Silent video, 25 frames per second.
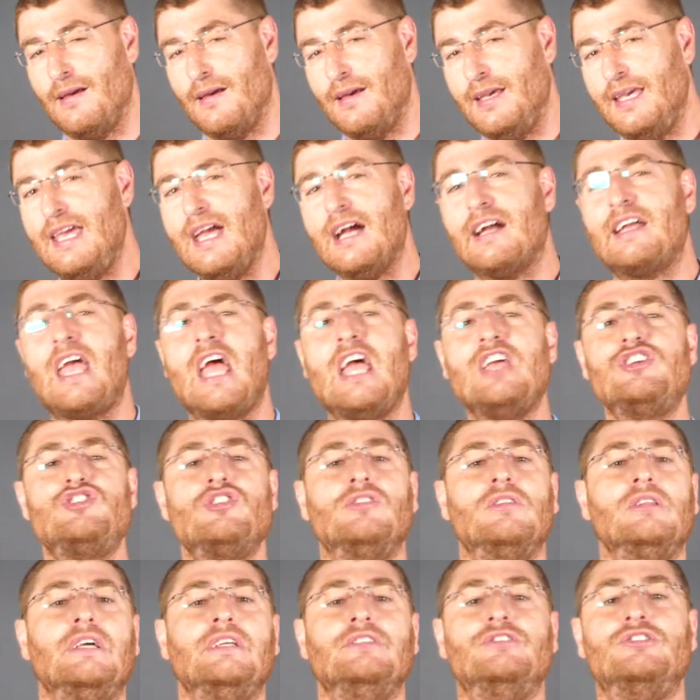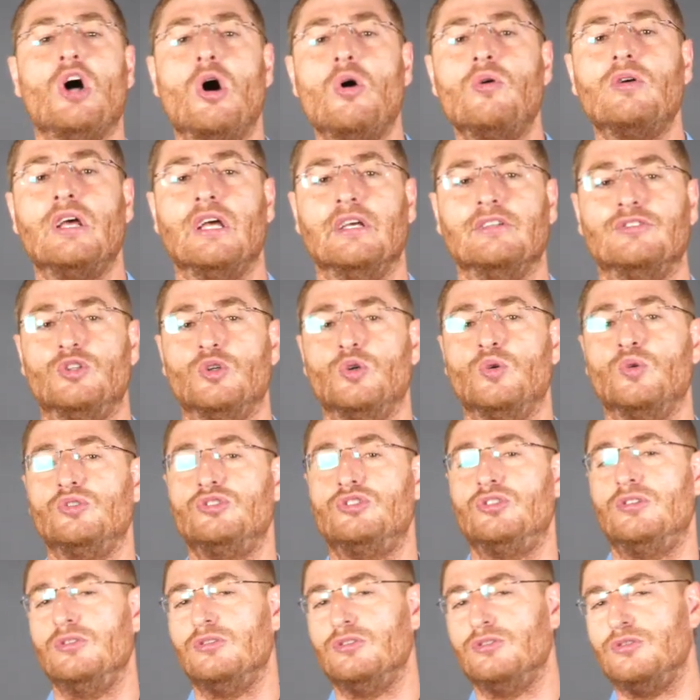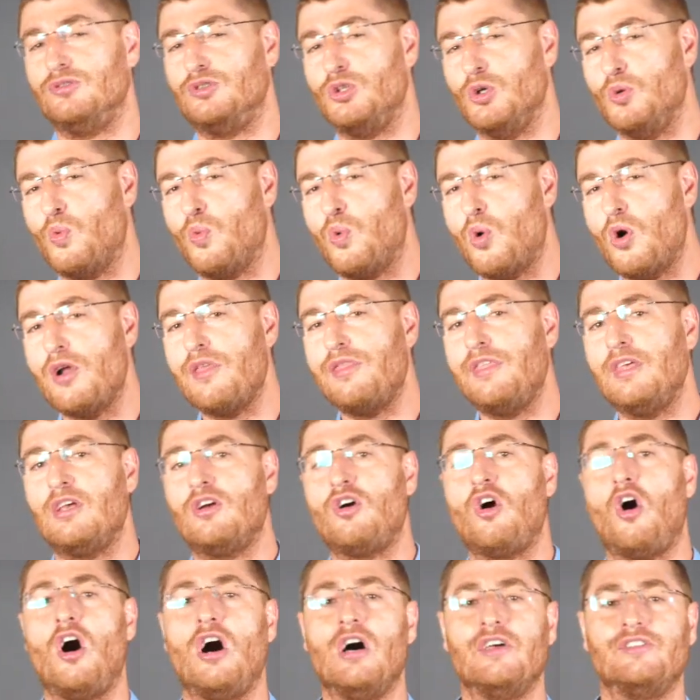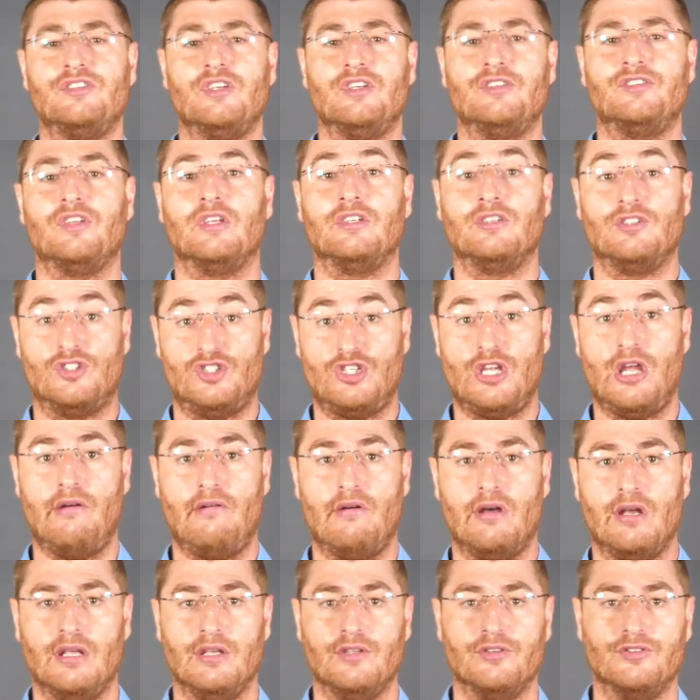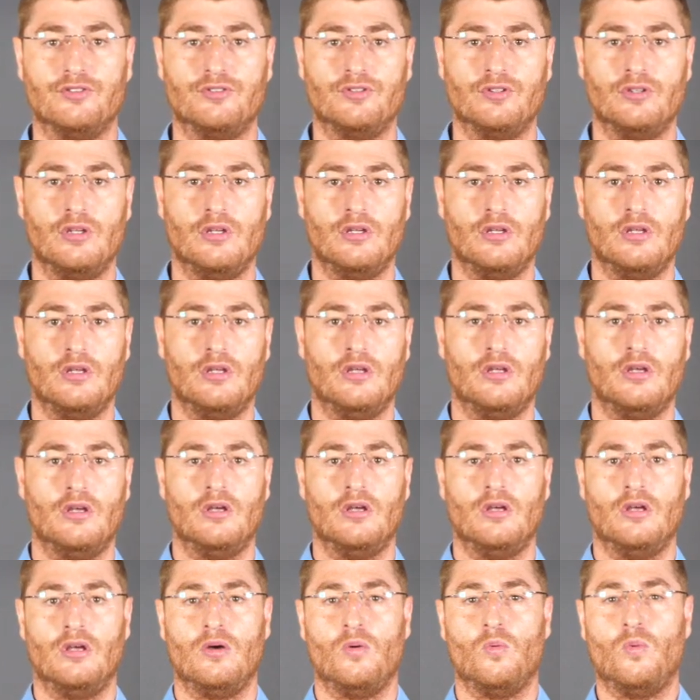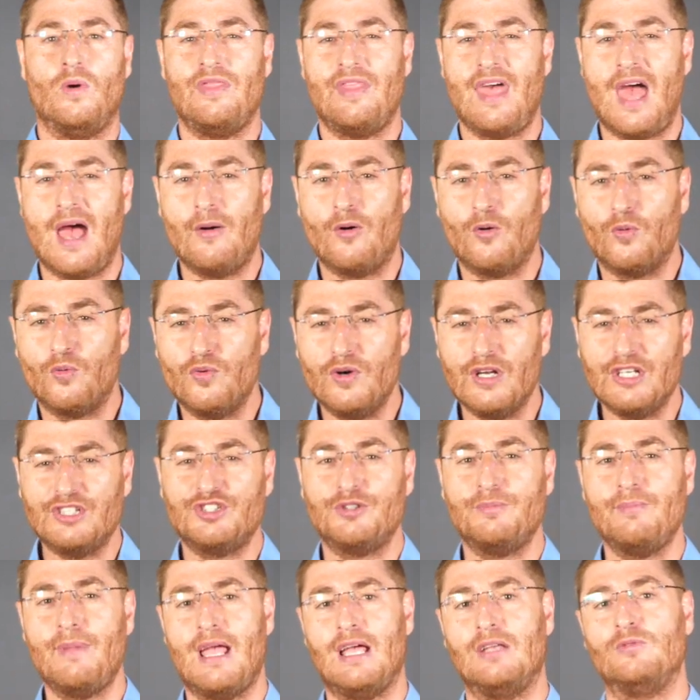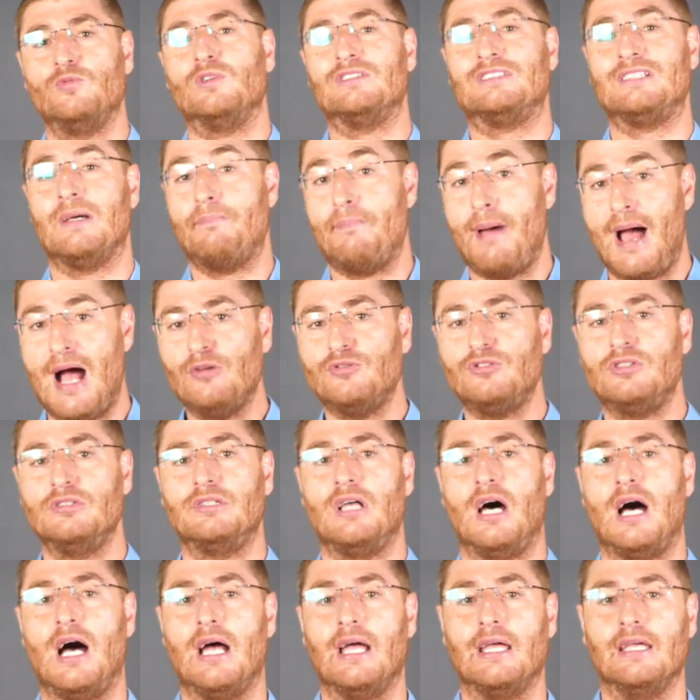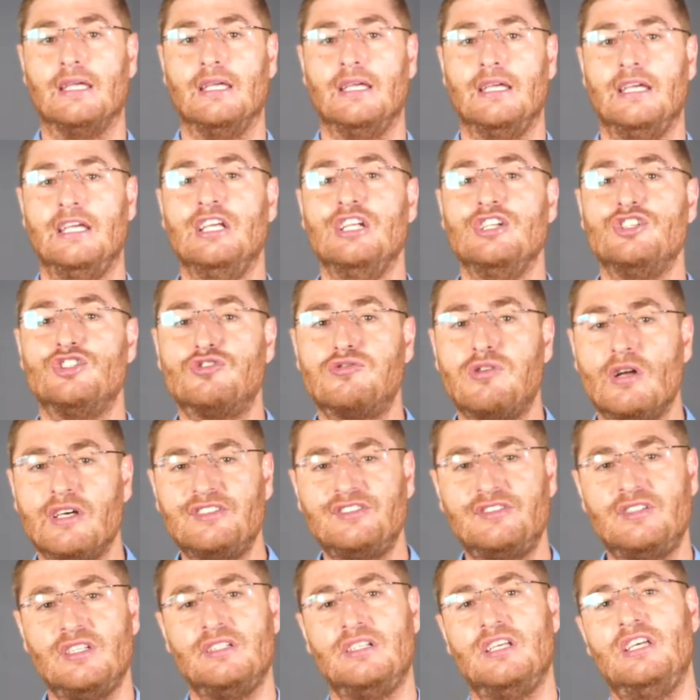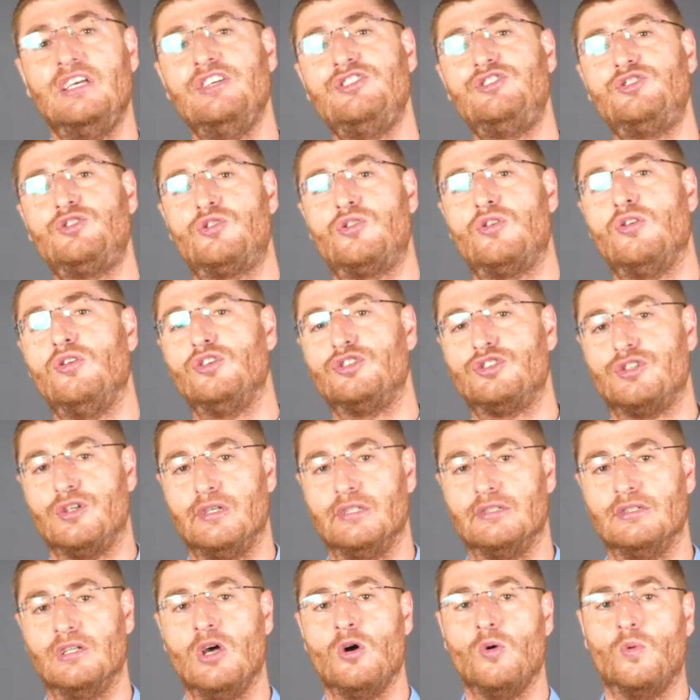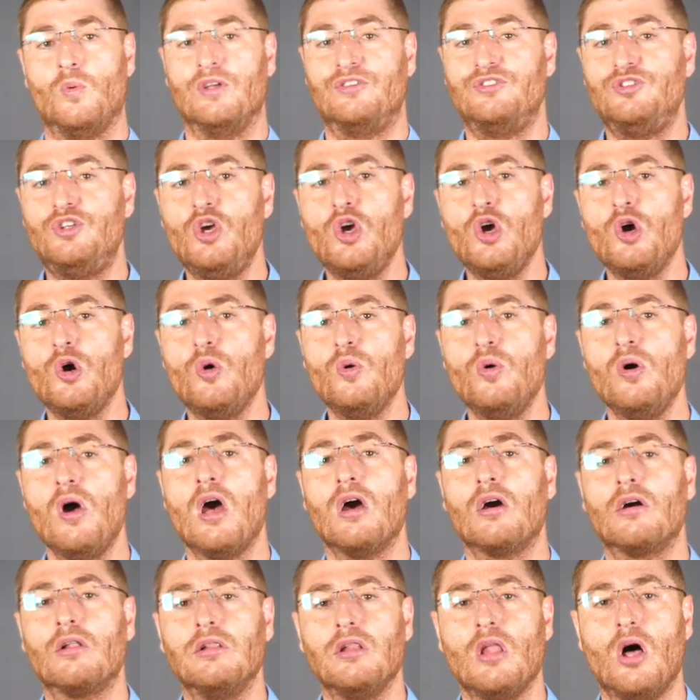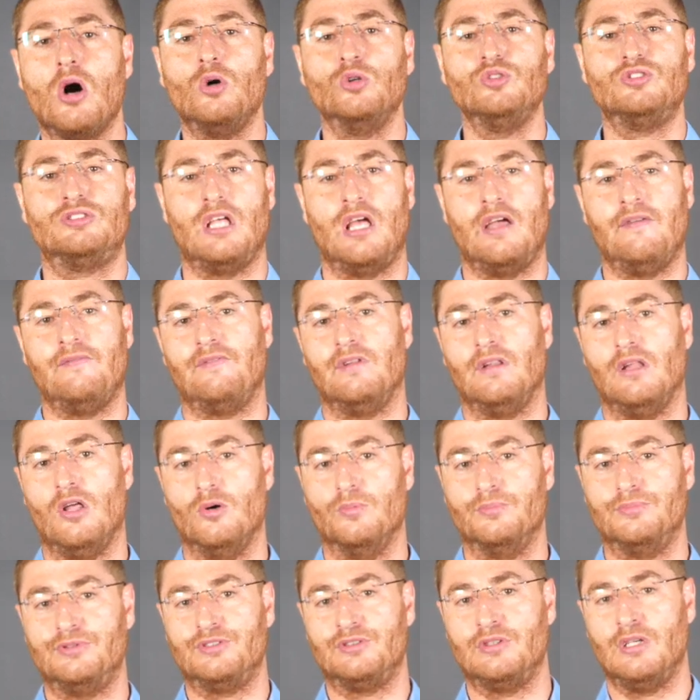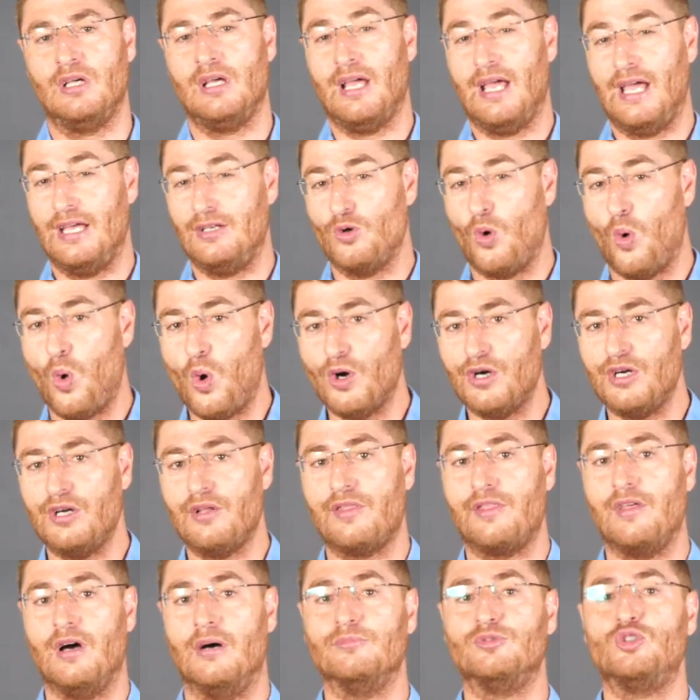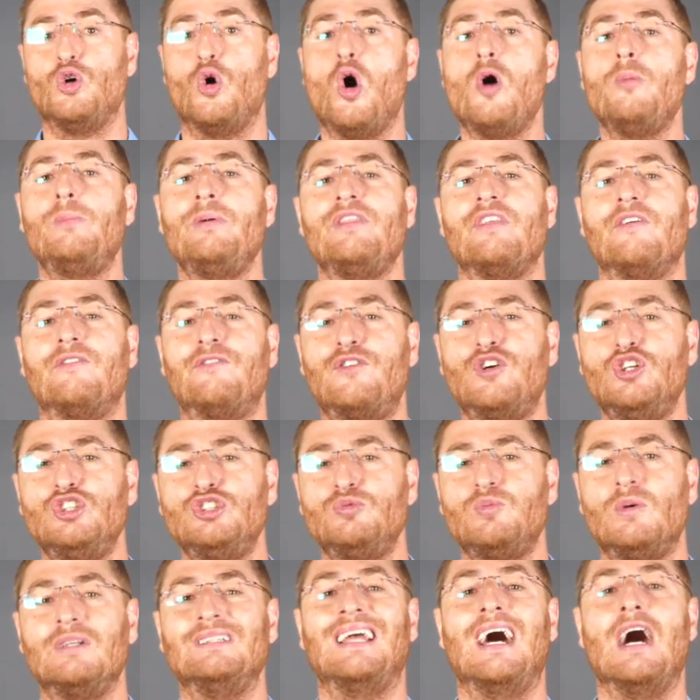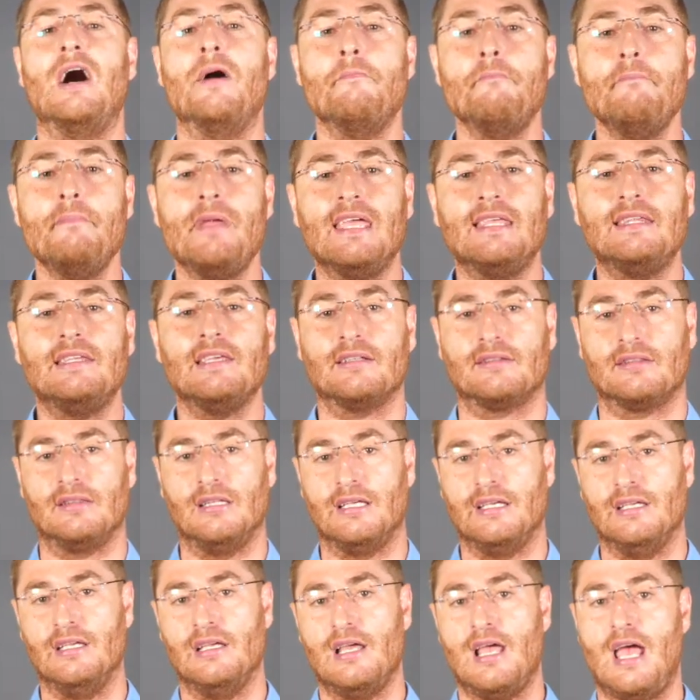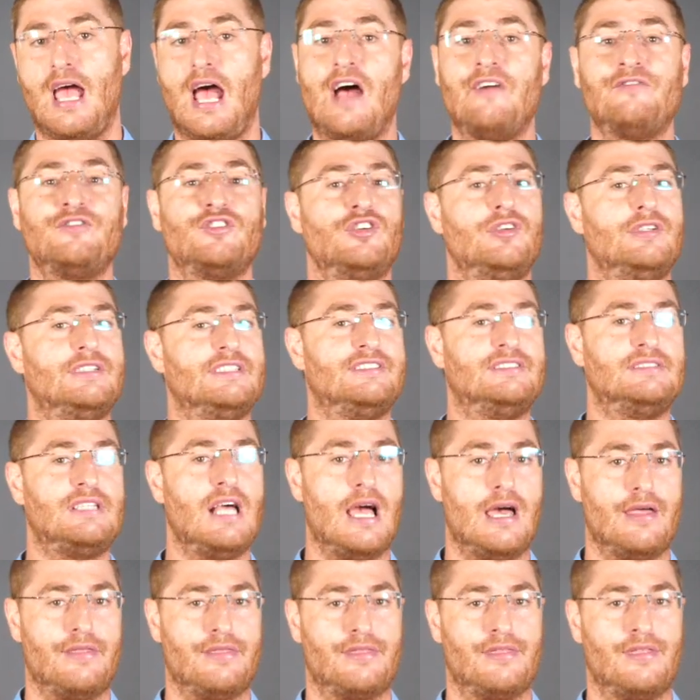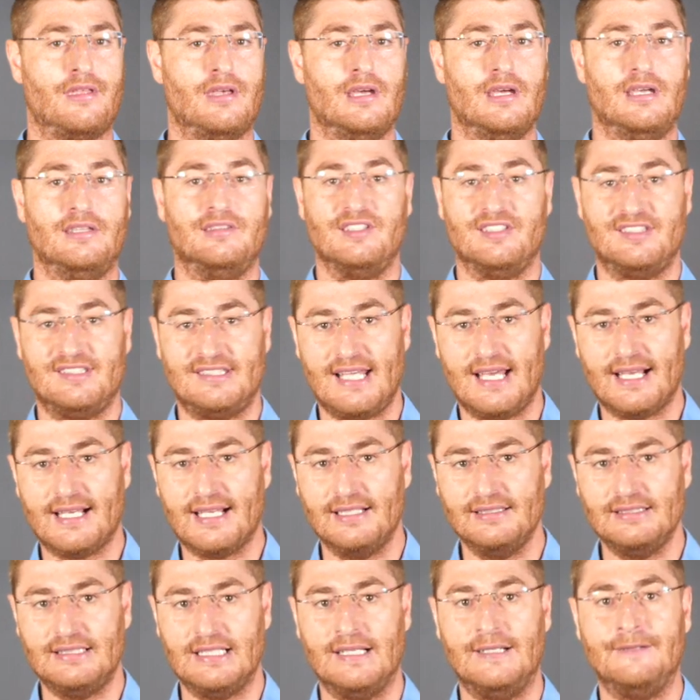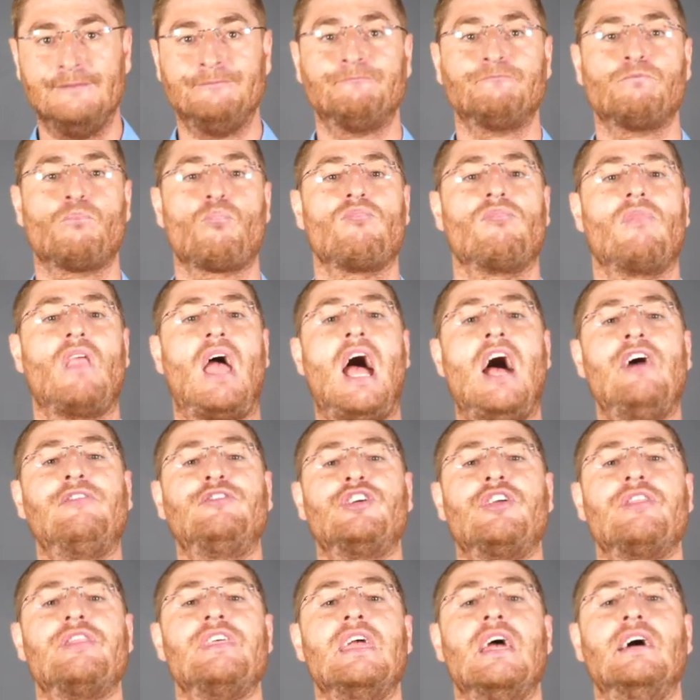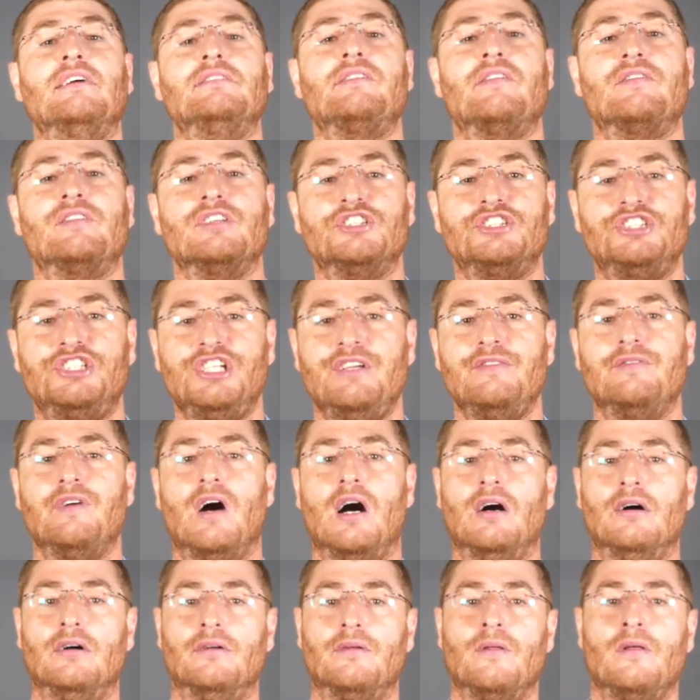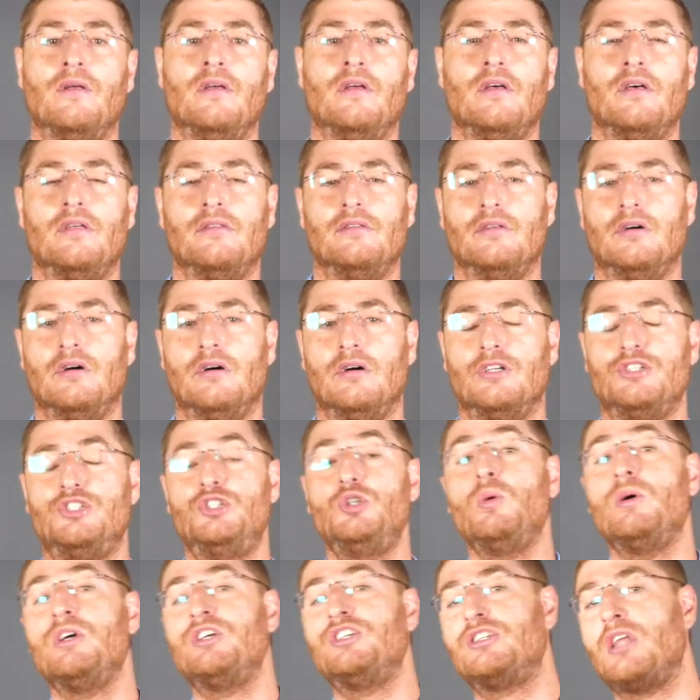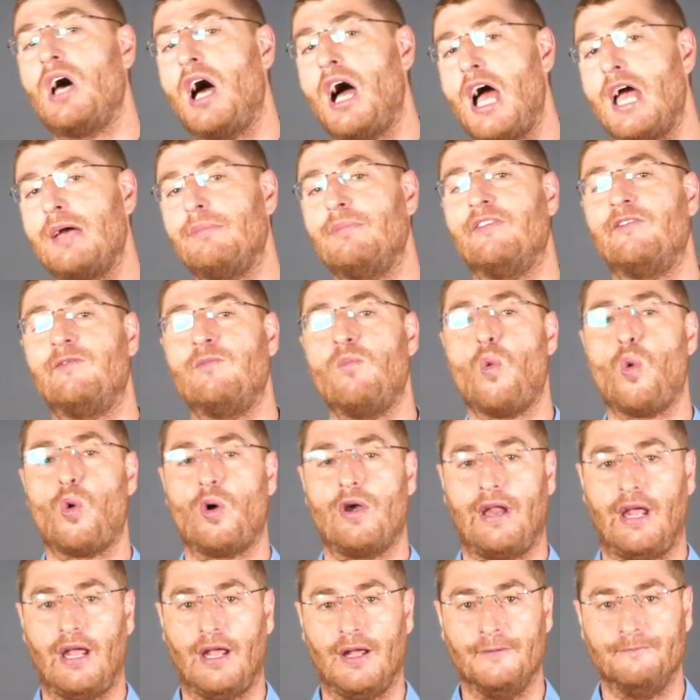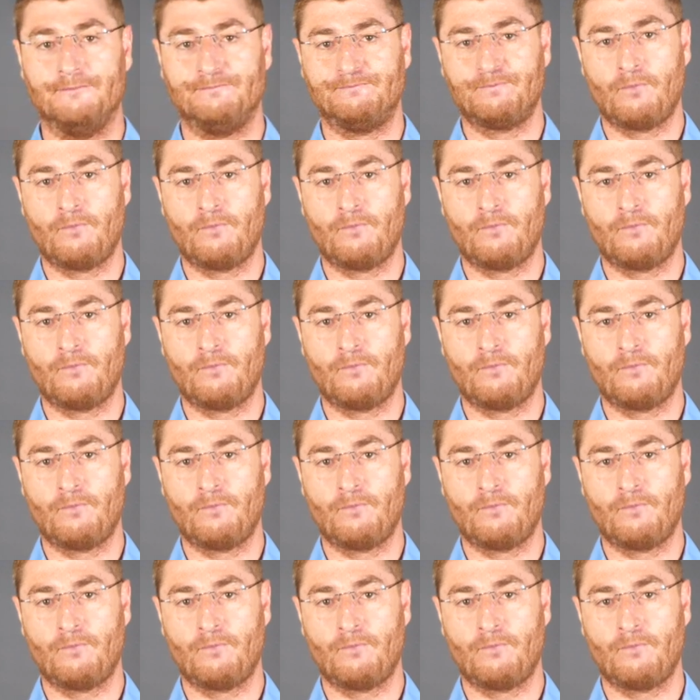He occasionally donated to worthy causes and charities. When that rich man was about to die, he entrusted his children with two closed envelopes and ordered them to open the first one immediately after his death and the second after the end of the Shiva, the Jewish time of mourning.